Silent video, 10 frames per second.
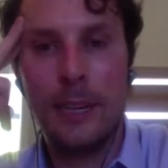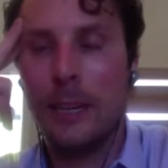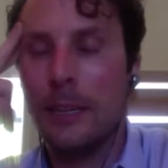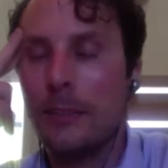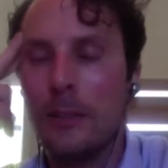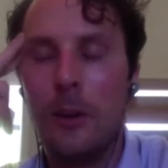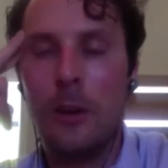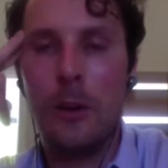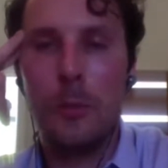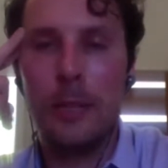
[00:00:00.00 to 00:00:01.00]
Yeah, it's a
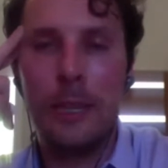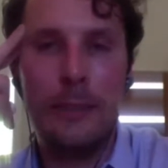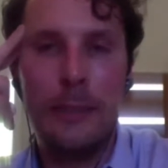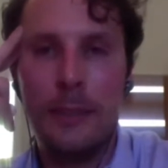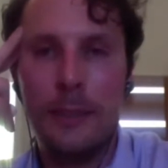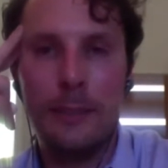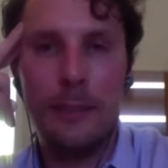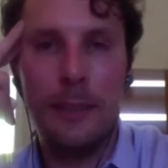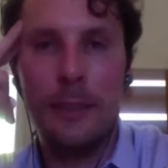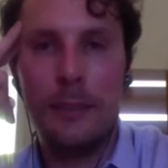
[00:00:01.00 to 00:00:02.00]
horrible idea,
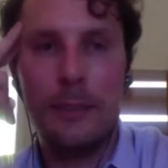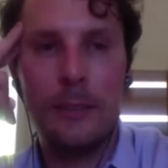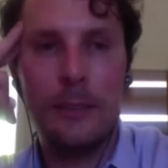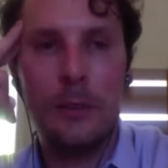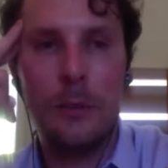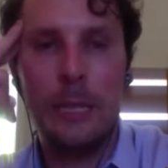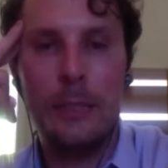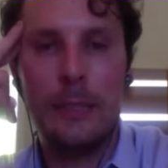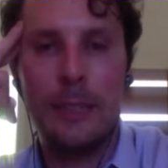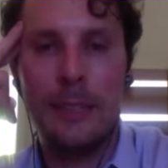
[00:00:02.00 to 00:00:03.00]
and it's just so
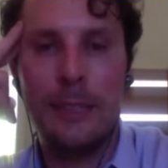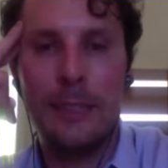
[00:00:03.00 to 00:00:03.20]
easy,